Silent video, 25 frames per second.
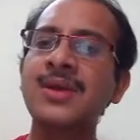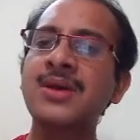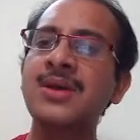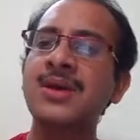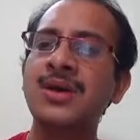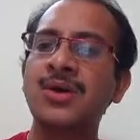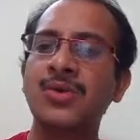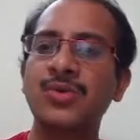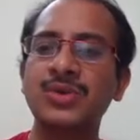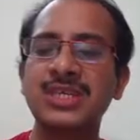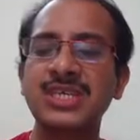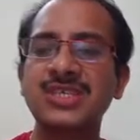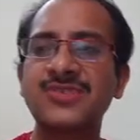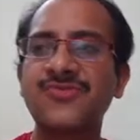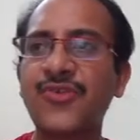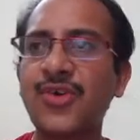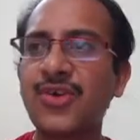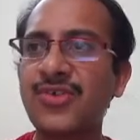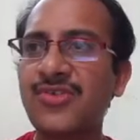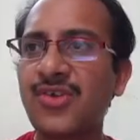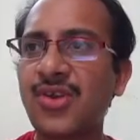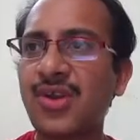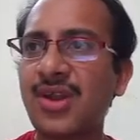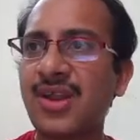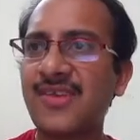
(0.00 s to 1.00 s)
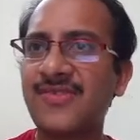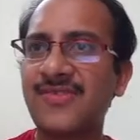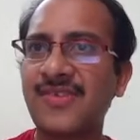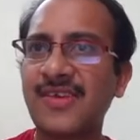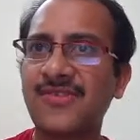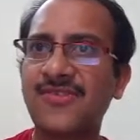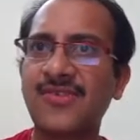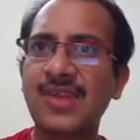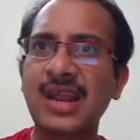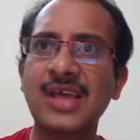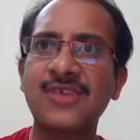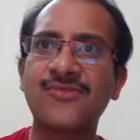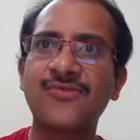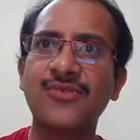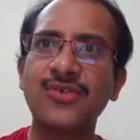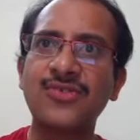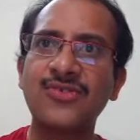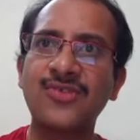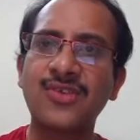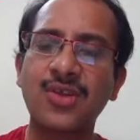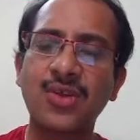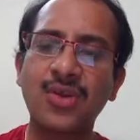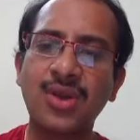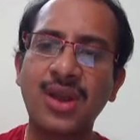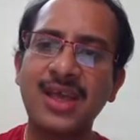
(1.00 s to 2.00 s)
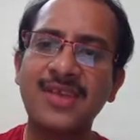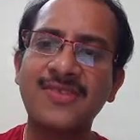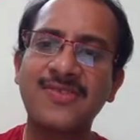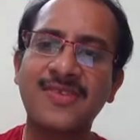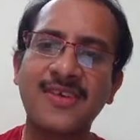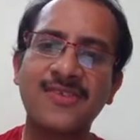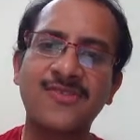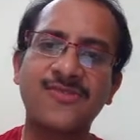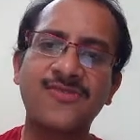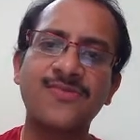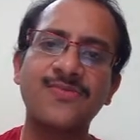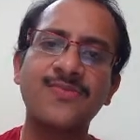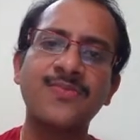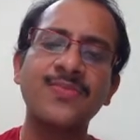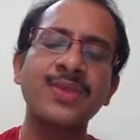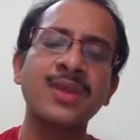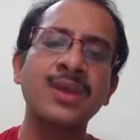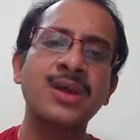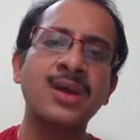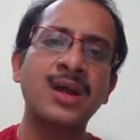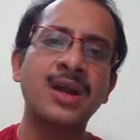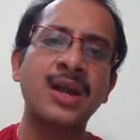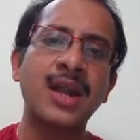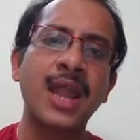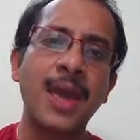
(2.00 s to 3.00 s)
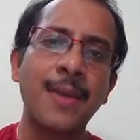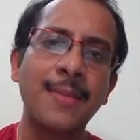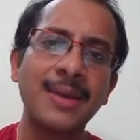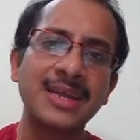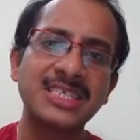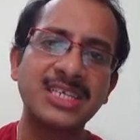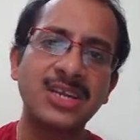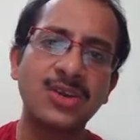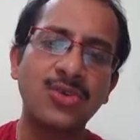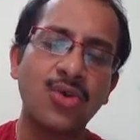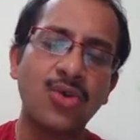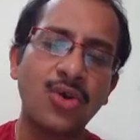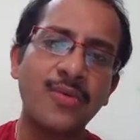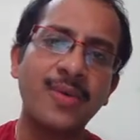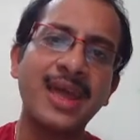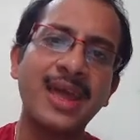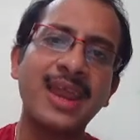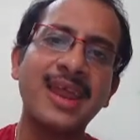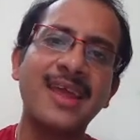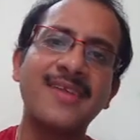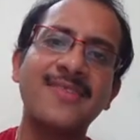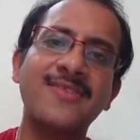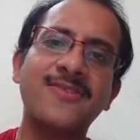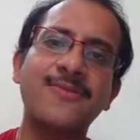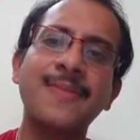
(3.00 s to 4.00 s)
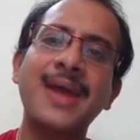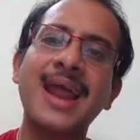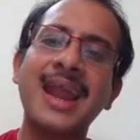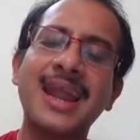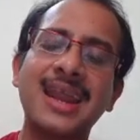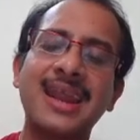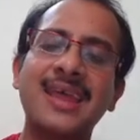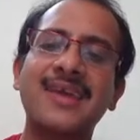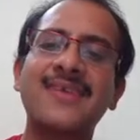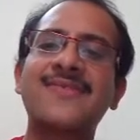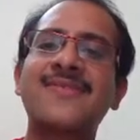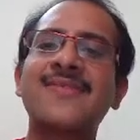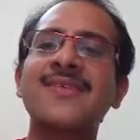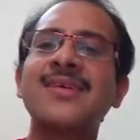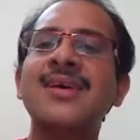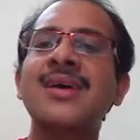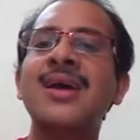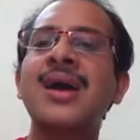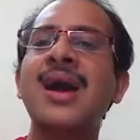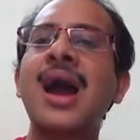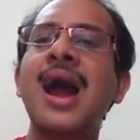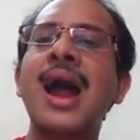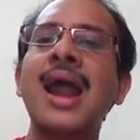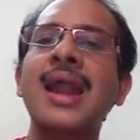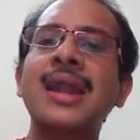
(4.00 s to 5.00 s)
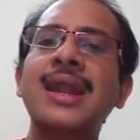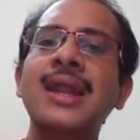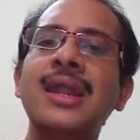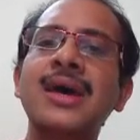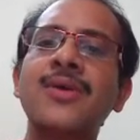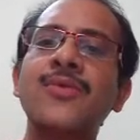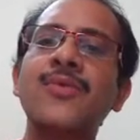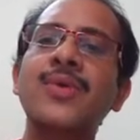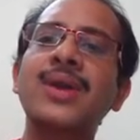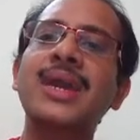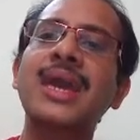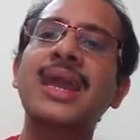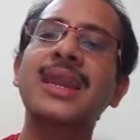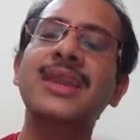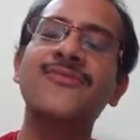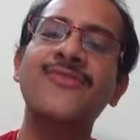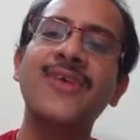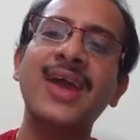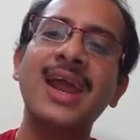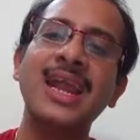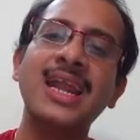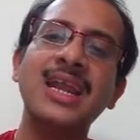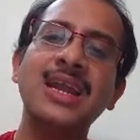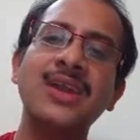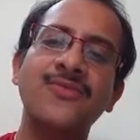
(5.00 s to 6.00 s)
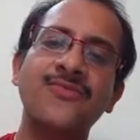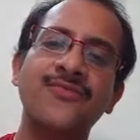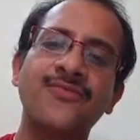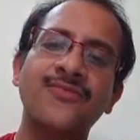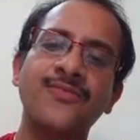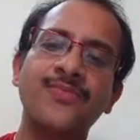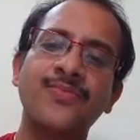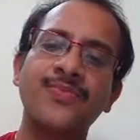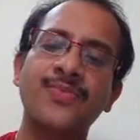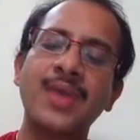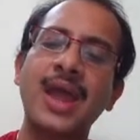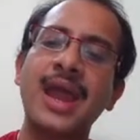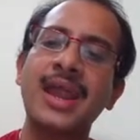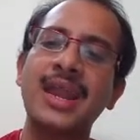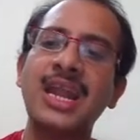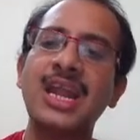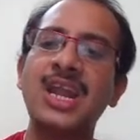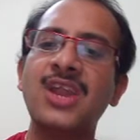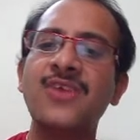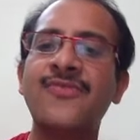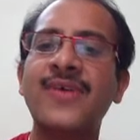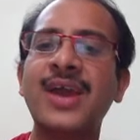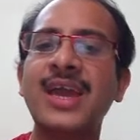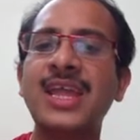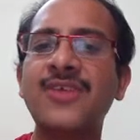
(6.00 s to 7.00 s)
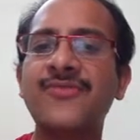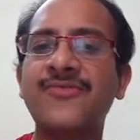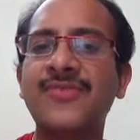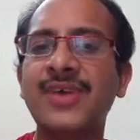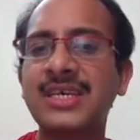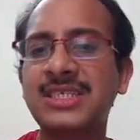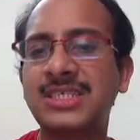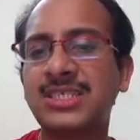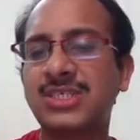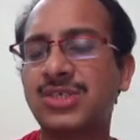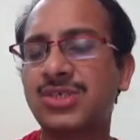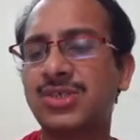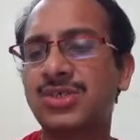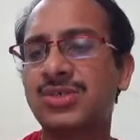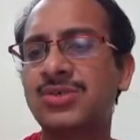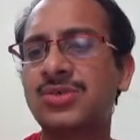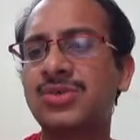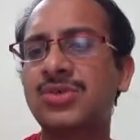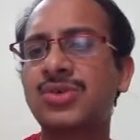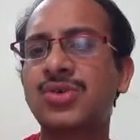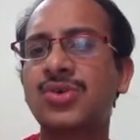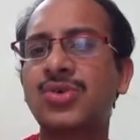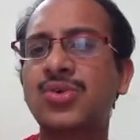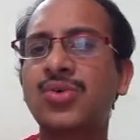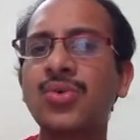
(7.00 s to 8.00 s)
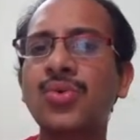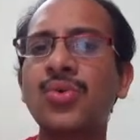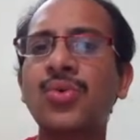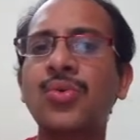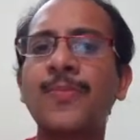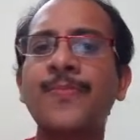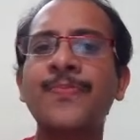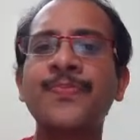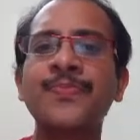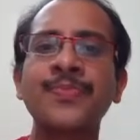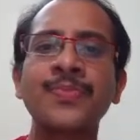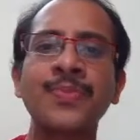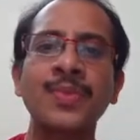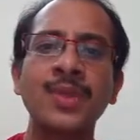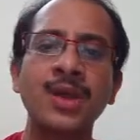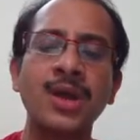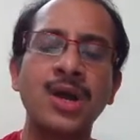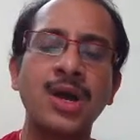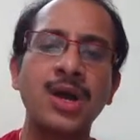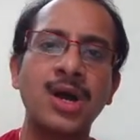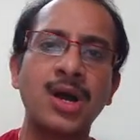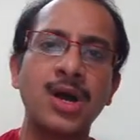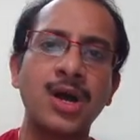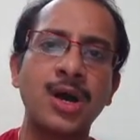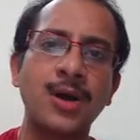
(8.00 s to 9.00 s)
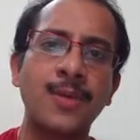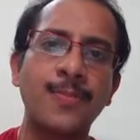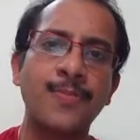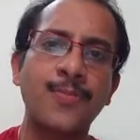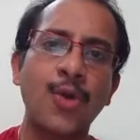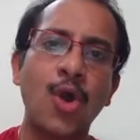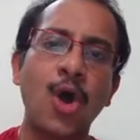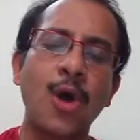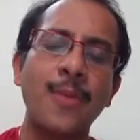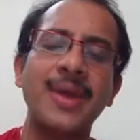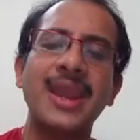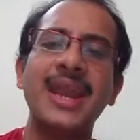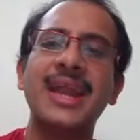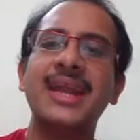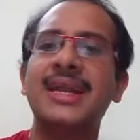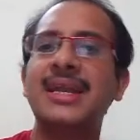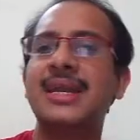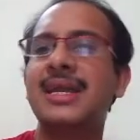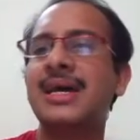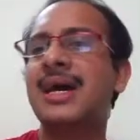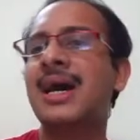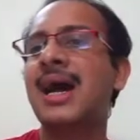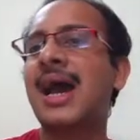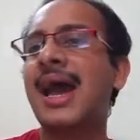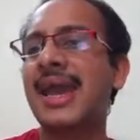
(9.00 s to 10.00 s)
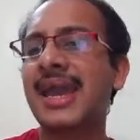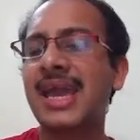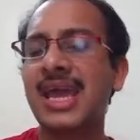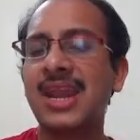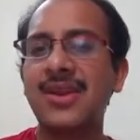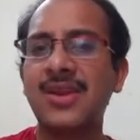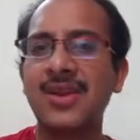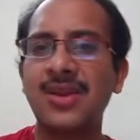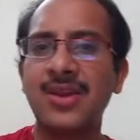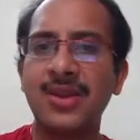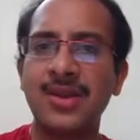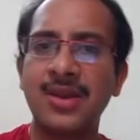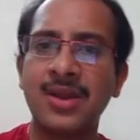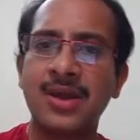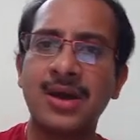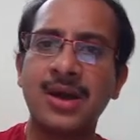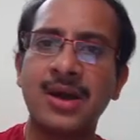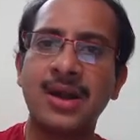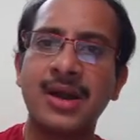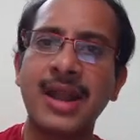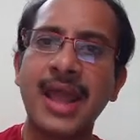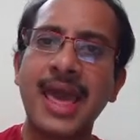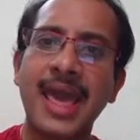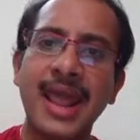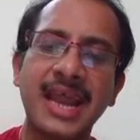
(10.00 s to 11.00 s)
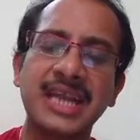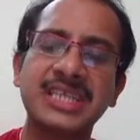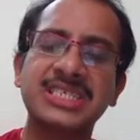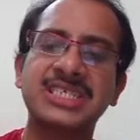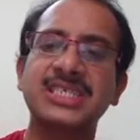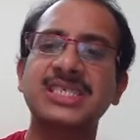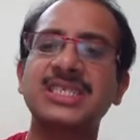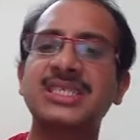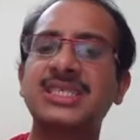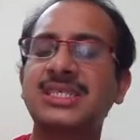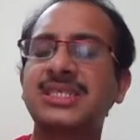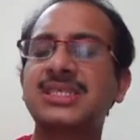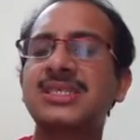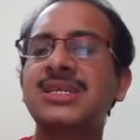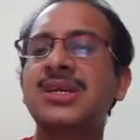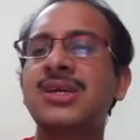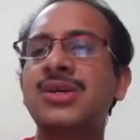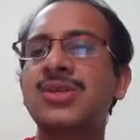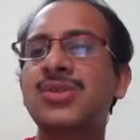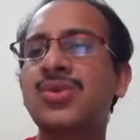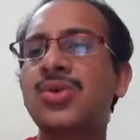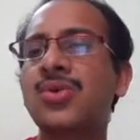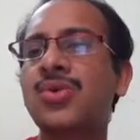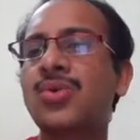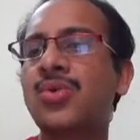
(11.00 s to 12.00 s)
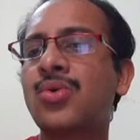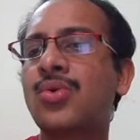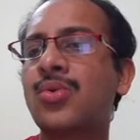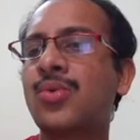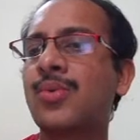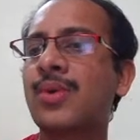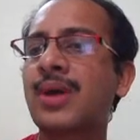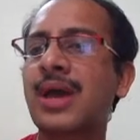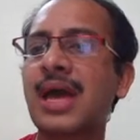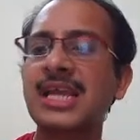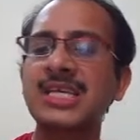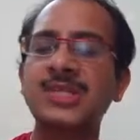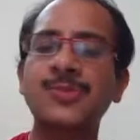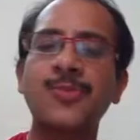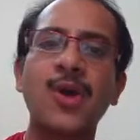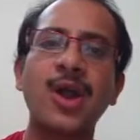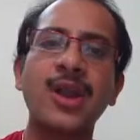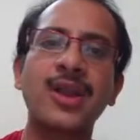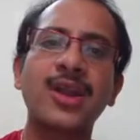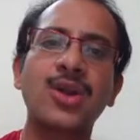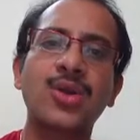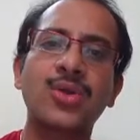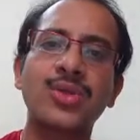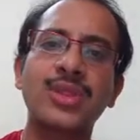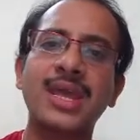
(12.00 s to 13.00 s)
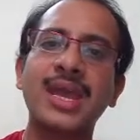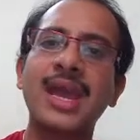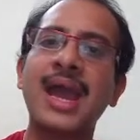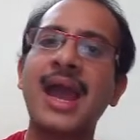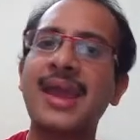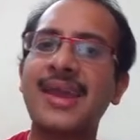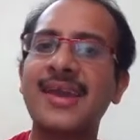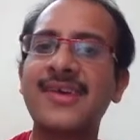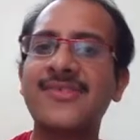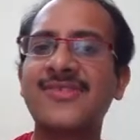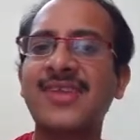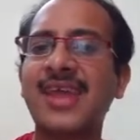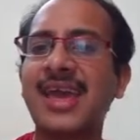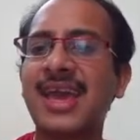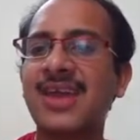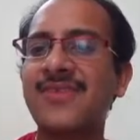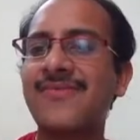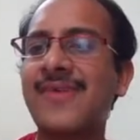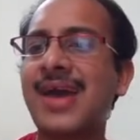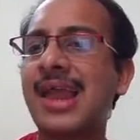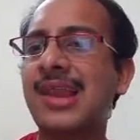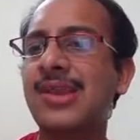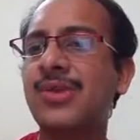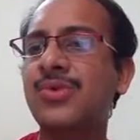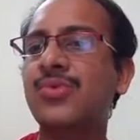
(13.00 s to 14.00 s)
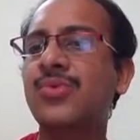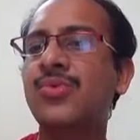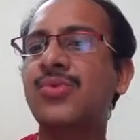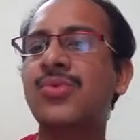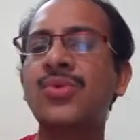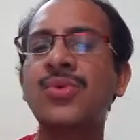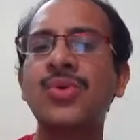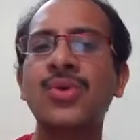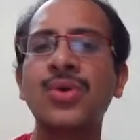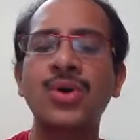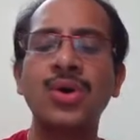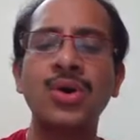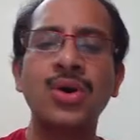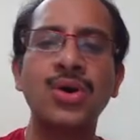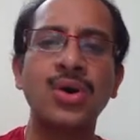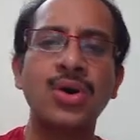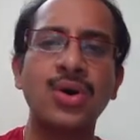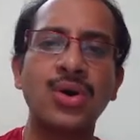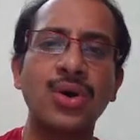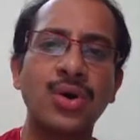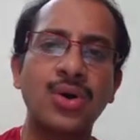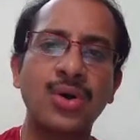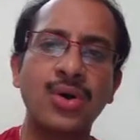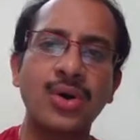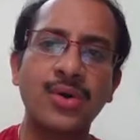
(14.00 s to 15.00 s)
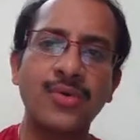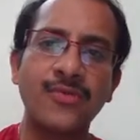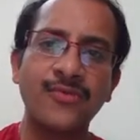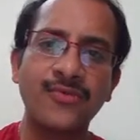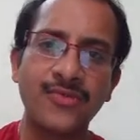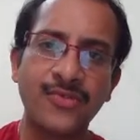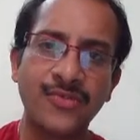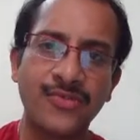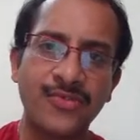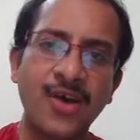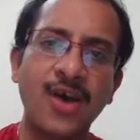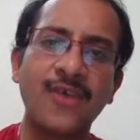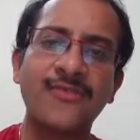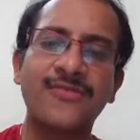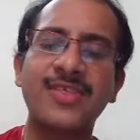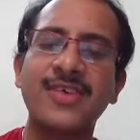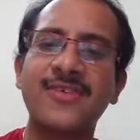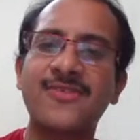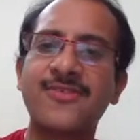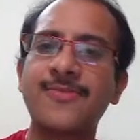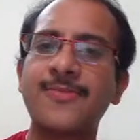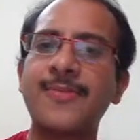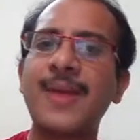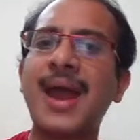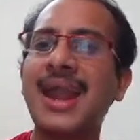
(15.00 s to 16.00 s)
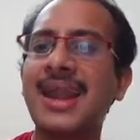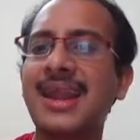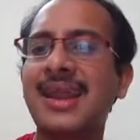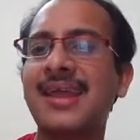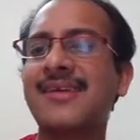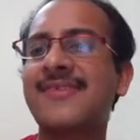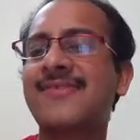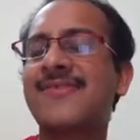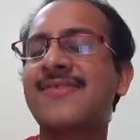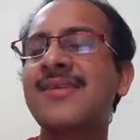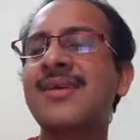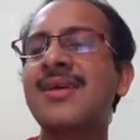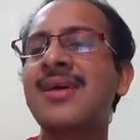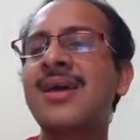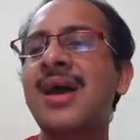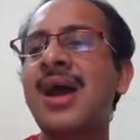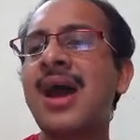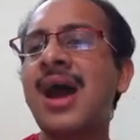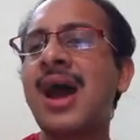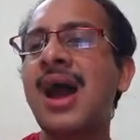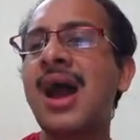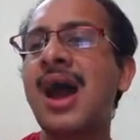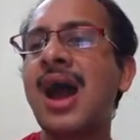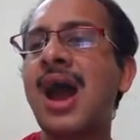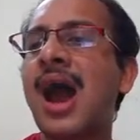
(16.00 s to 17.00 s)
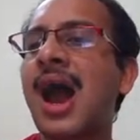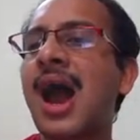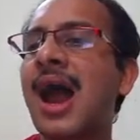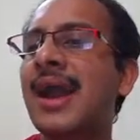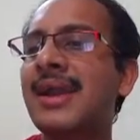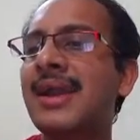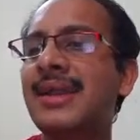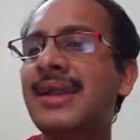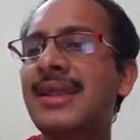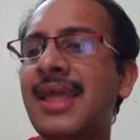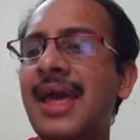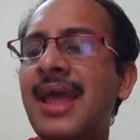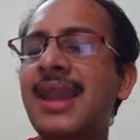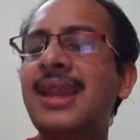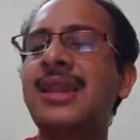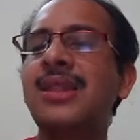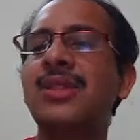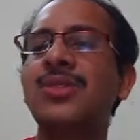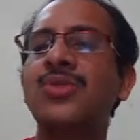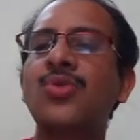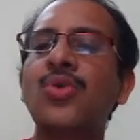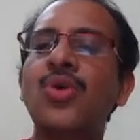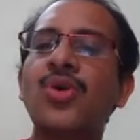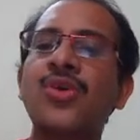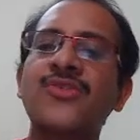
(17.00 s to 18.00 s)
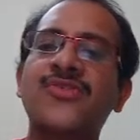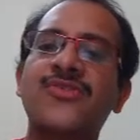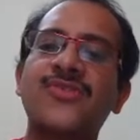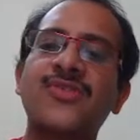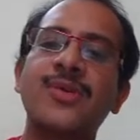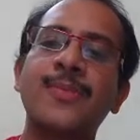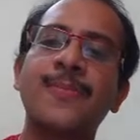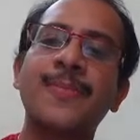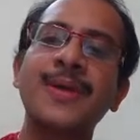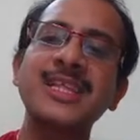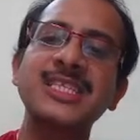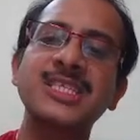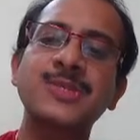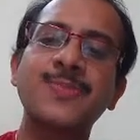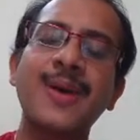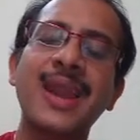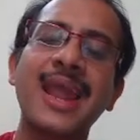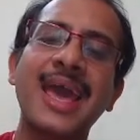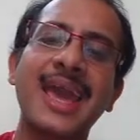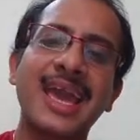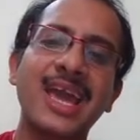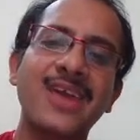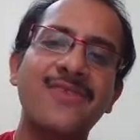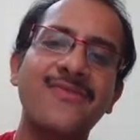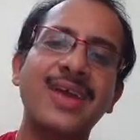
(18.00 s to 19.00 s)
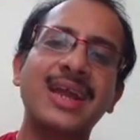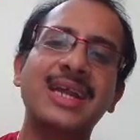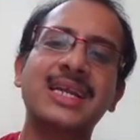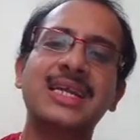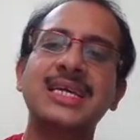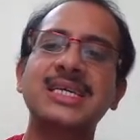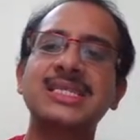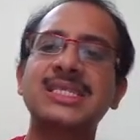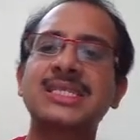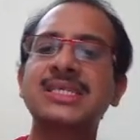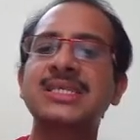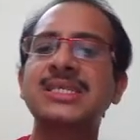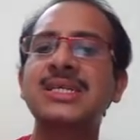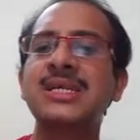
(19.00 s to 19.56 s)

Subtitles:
which is 4096 cross 4096 dimension covariance matrix, and we can identify the first two prominent eigen directions through corresponding to the highest eigenvalue of this matrix, and then those principal eigenvectors